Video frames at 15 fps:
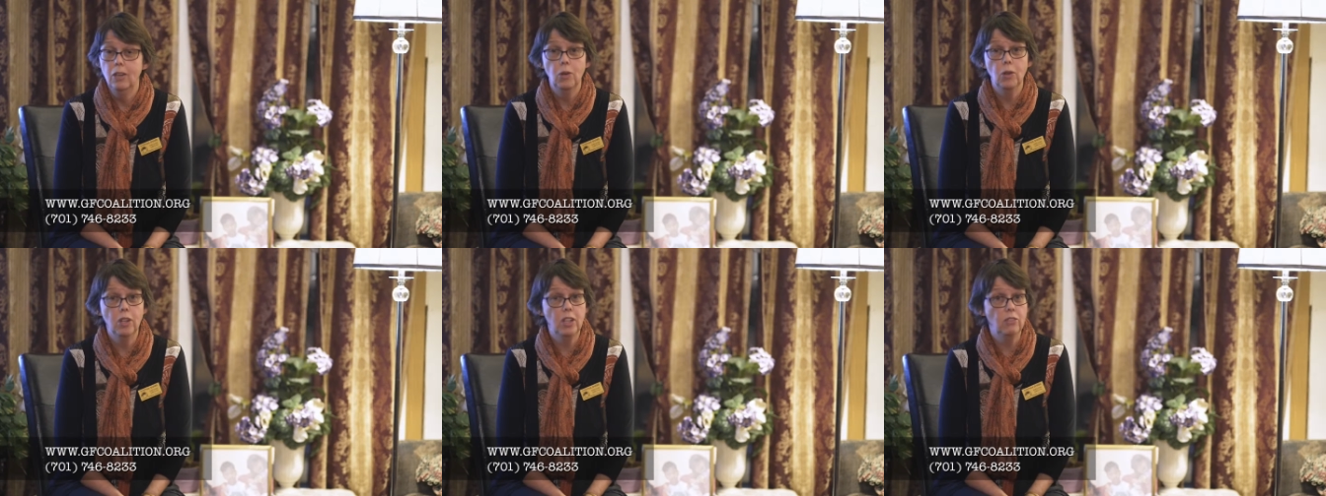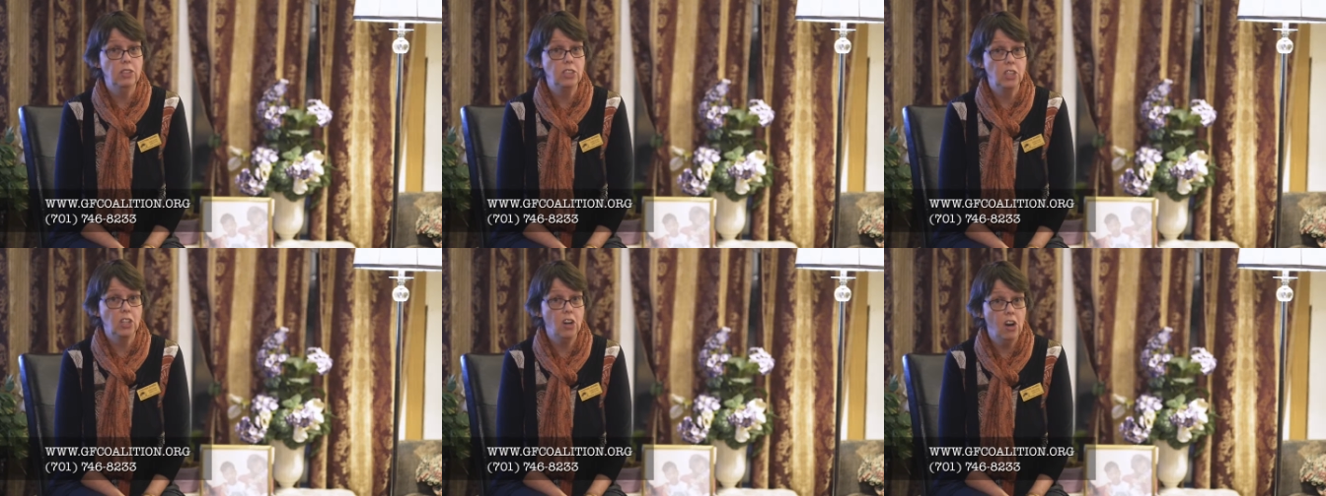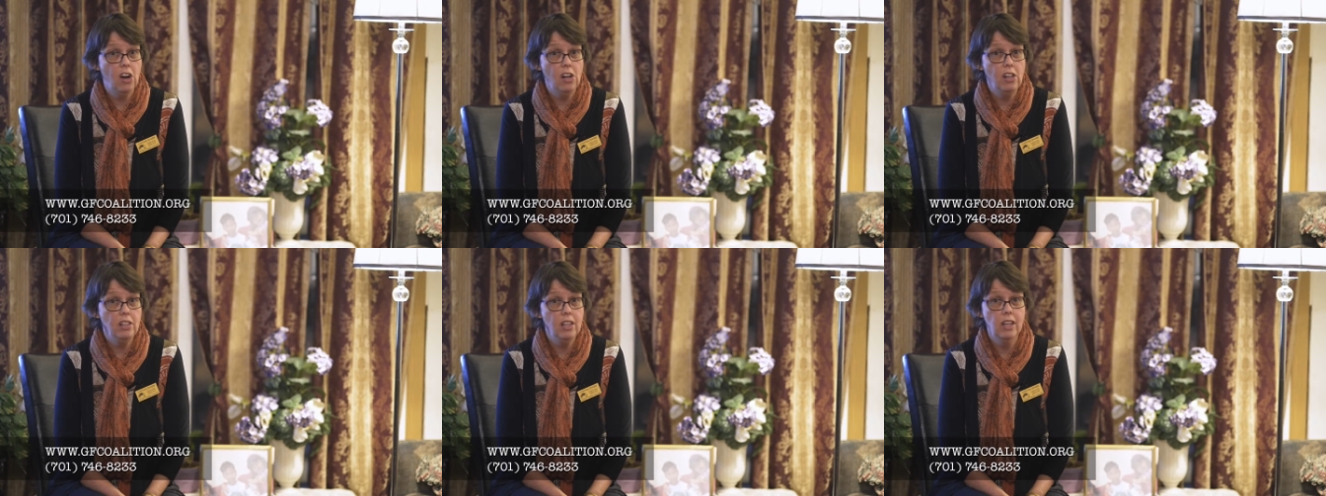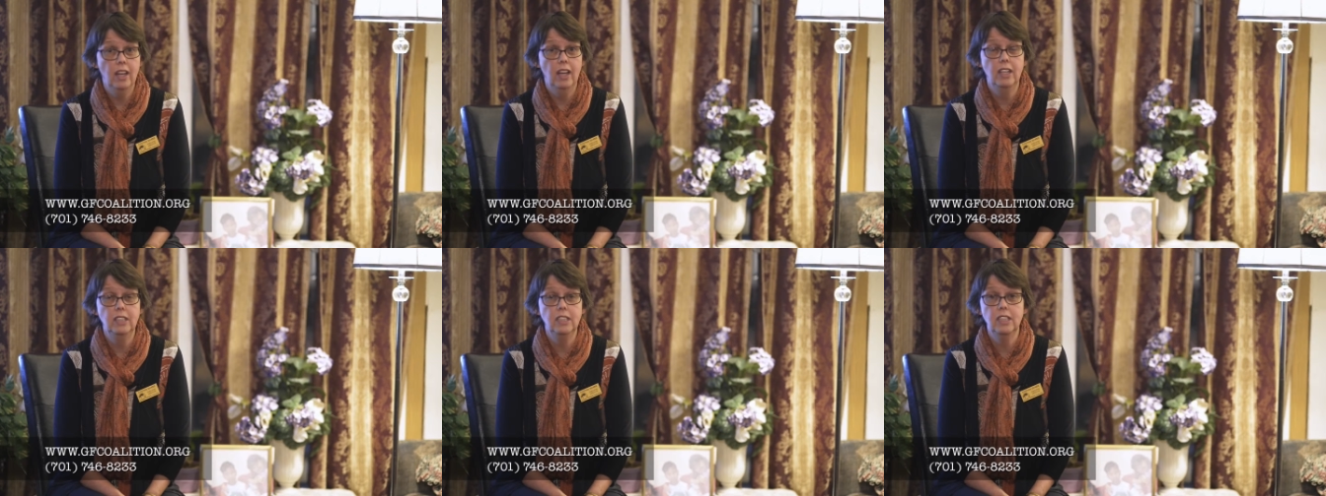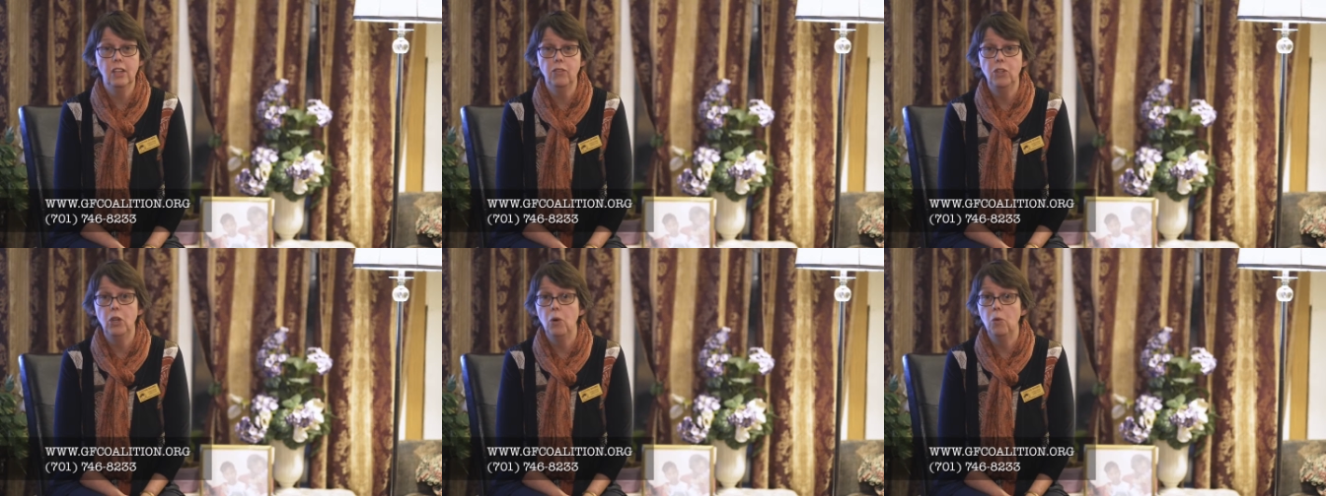or give us a call at
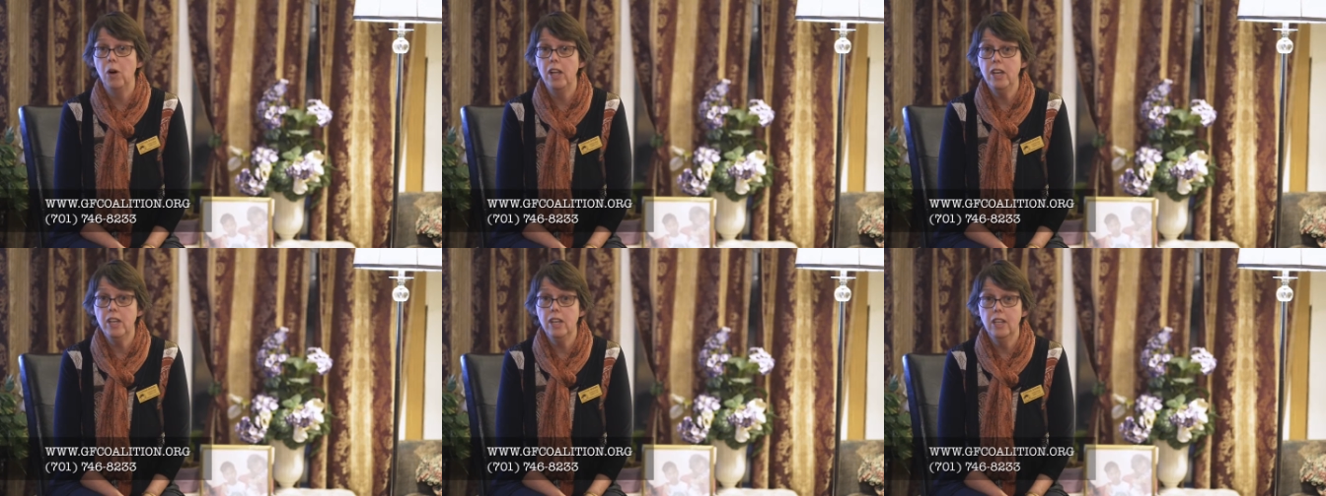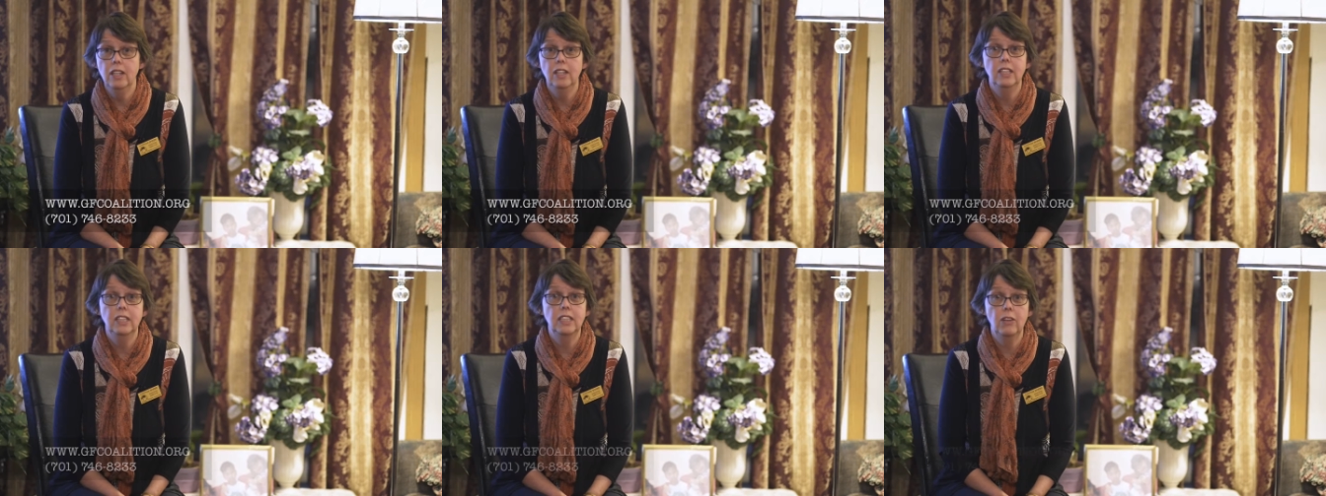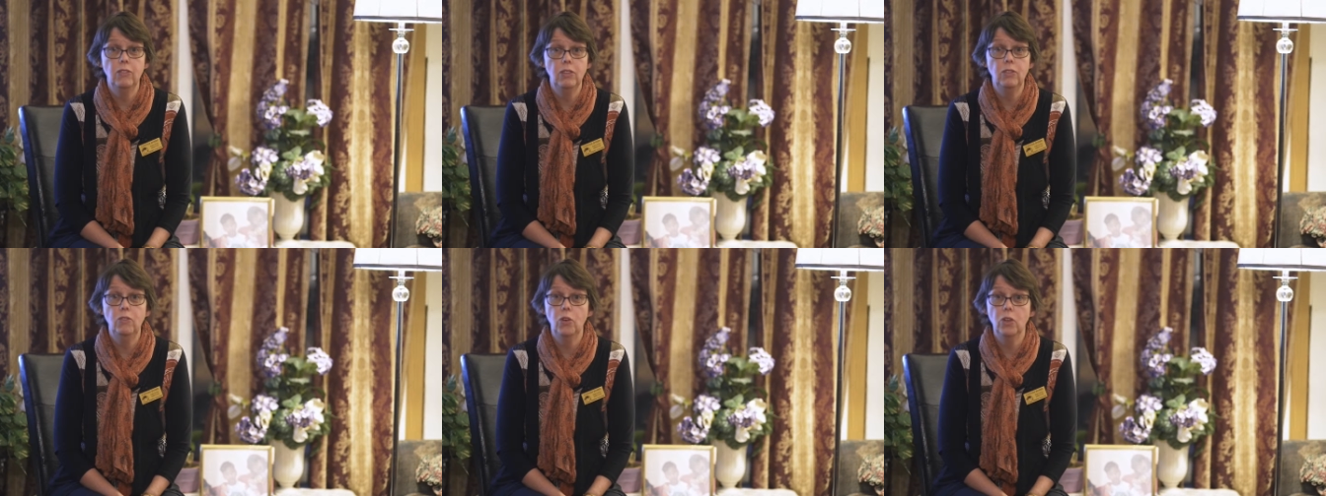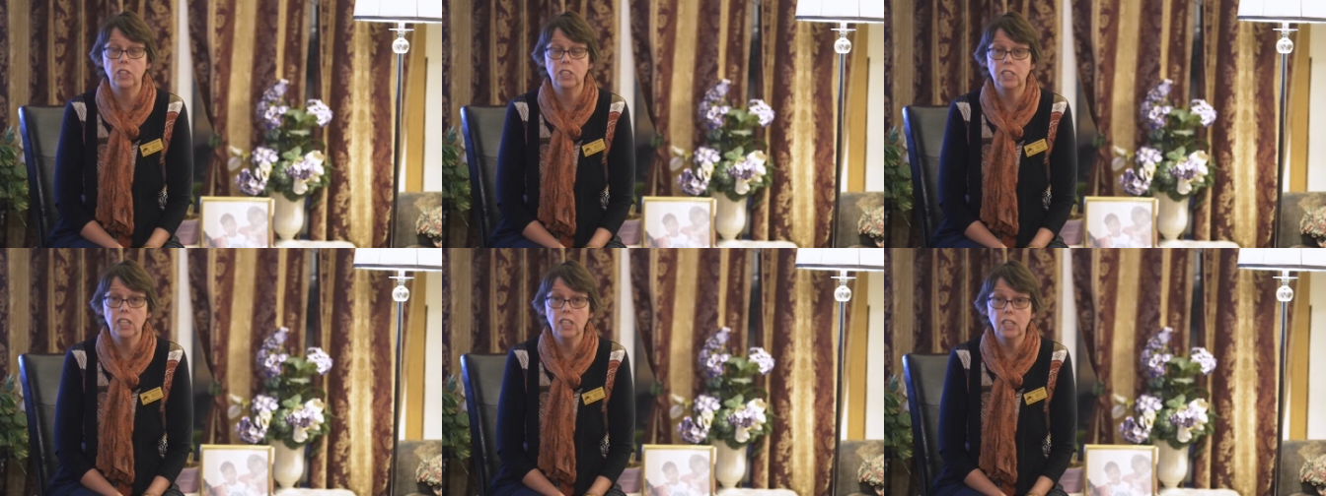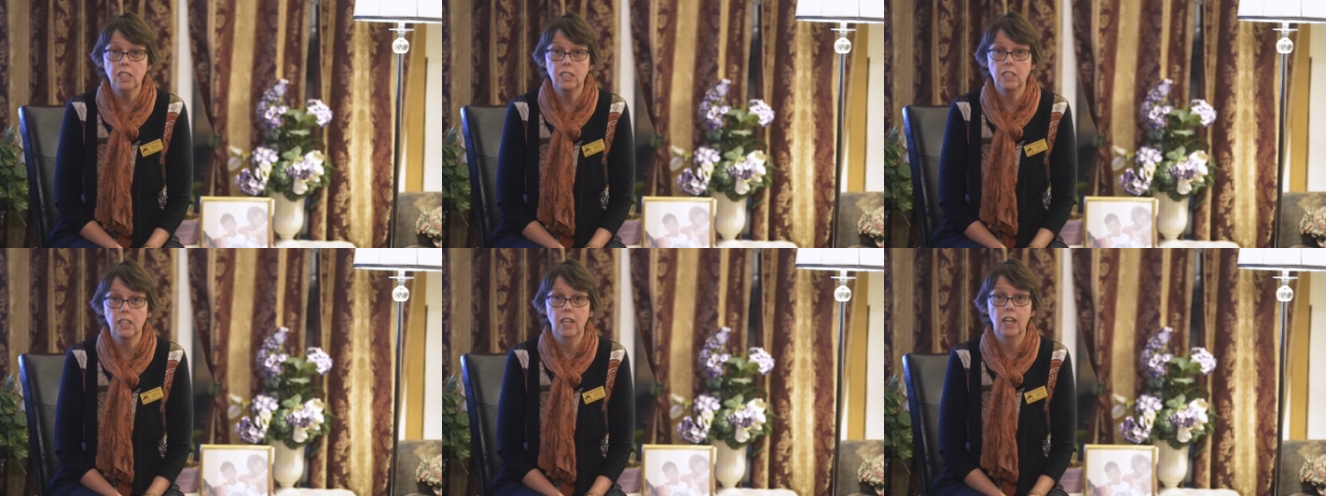701
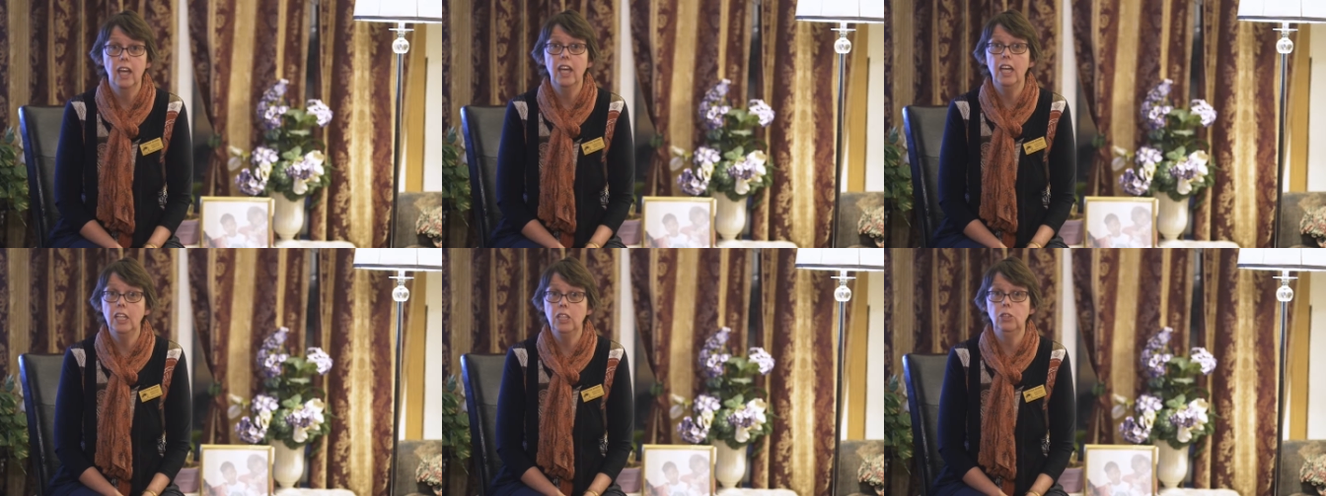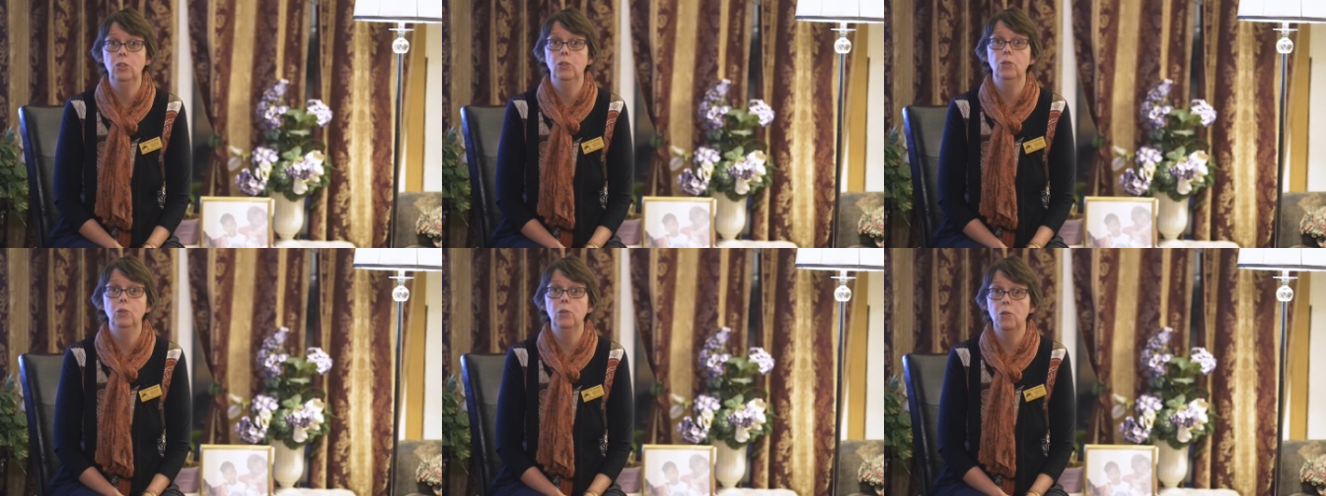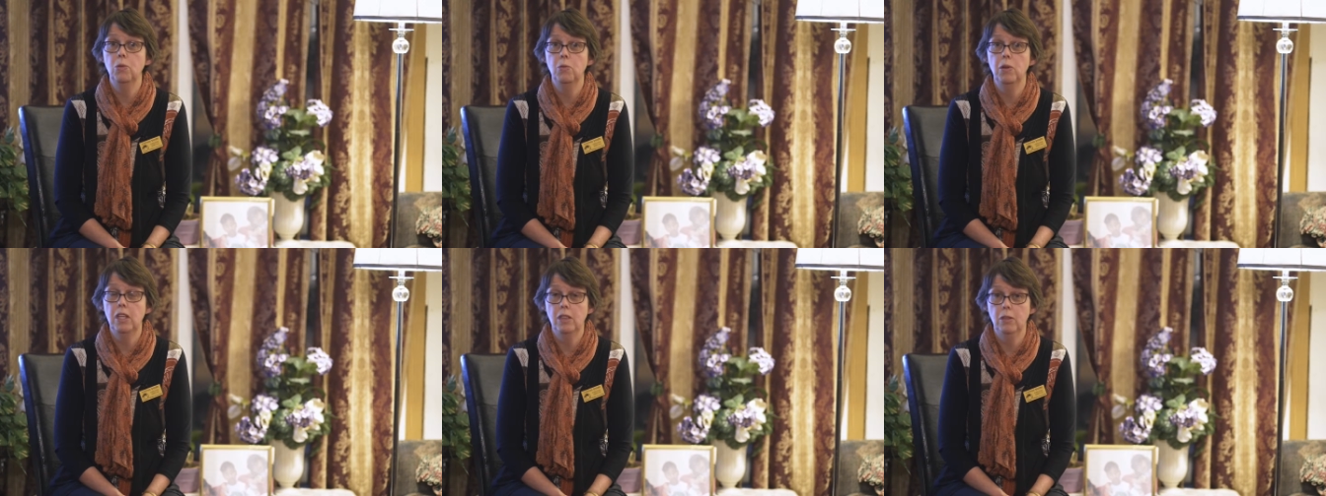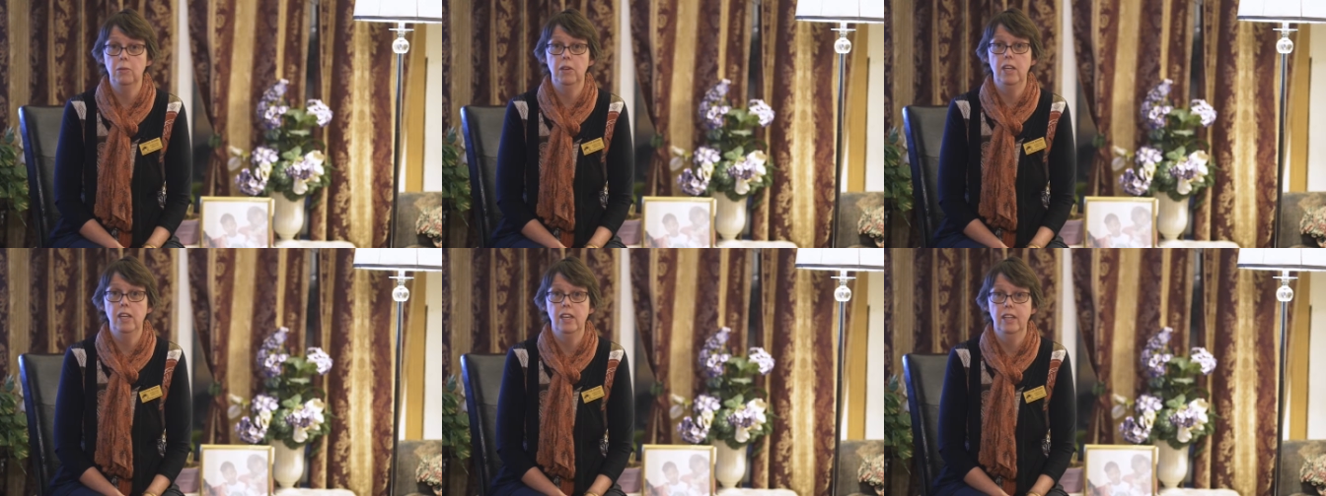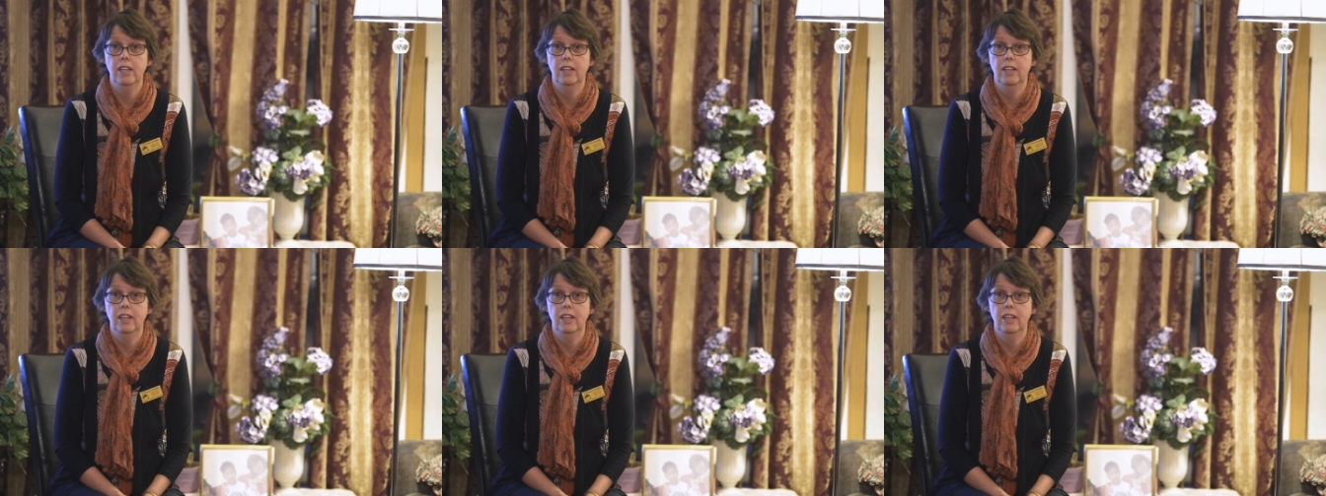746 8233.